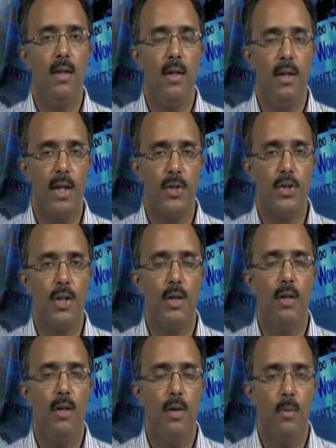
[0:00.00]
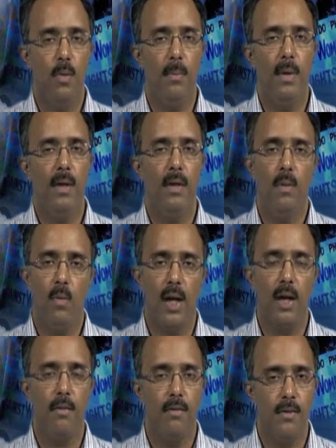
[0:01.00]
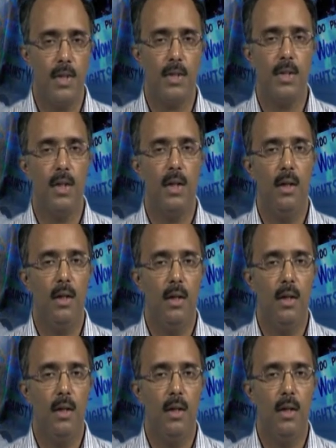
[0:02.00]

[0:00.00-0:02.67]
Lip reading: nature, woman, wife, sister,